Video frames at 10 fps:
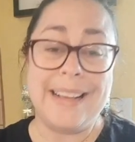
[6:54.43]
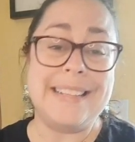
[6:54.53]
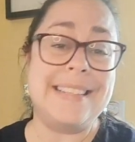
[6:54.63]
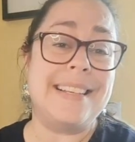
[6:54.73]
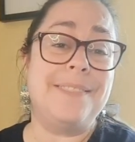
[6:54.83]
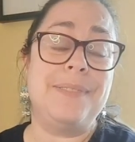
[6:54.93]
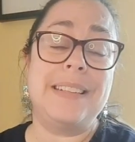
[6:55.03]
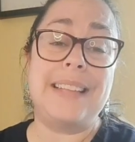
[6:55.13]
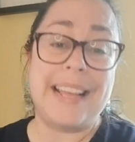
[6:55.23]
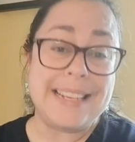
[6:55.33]
It's
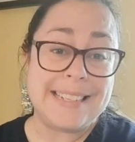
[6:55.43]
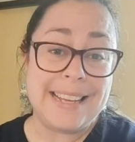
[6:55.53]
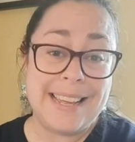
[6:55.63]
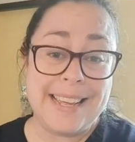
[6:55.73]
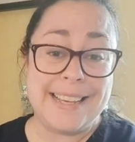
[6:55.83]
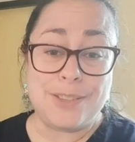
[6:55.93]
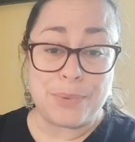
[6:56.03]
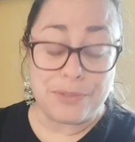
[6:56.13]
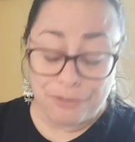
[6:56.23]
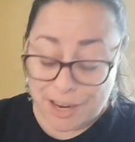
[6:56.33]
light,
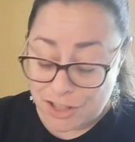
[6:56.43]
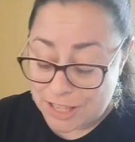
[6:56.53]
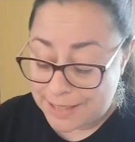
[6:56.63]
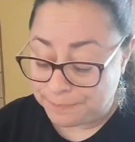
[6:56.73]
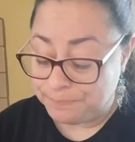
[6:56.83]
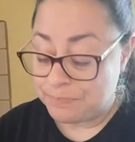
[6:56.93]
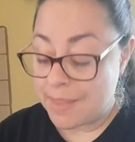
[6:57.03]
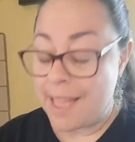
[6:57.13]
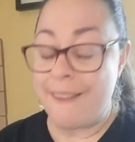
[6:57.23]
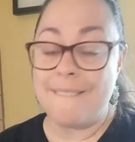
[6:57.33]
it's refreshing,
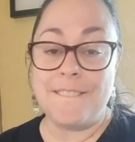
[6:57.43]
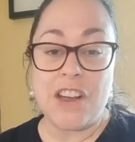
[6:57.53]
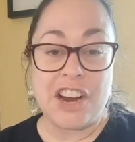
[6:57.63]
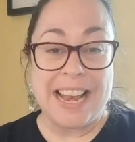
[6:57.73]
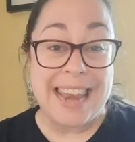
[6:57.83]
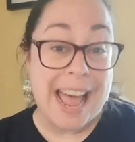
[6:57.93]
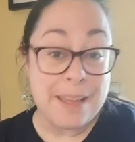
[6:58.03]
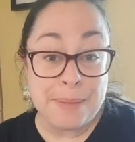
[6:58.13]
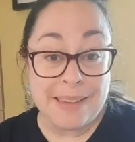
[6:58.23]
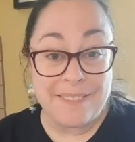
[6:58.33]
very
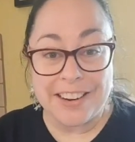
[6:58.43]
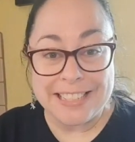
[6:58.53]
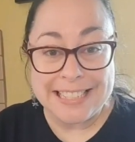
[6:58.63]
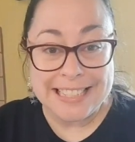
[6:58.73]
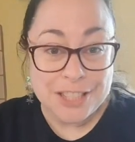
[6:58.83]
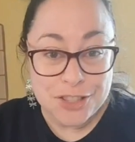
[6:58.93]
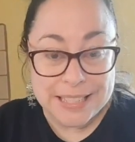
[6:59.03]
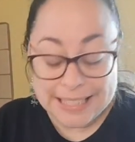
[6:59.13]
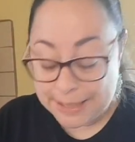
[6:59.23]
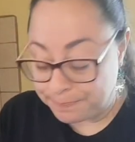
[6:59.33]
limey, very
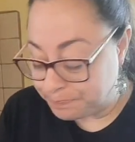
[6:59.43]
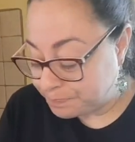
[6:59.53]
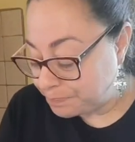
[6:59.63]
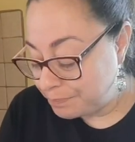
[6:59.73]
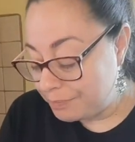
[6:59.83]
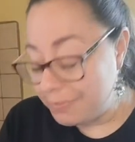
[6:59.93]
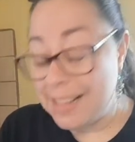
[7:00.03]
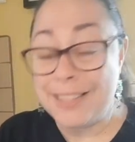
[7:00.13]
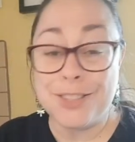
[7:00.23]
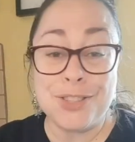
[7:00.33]
citrusy,
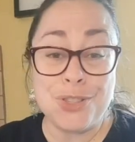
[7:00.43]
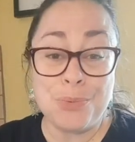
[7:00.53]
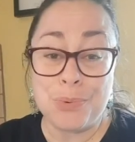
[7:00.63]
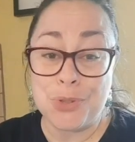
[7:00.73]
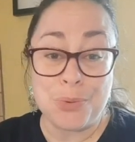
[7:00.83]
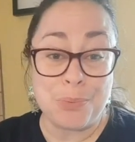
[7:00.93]
and super,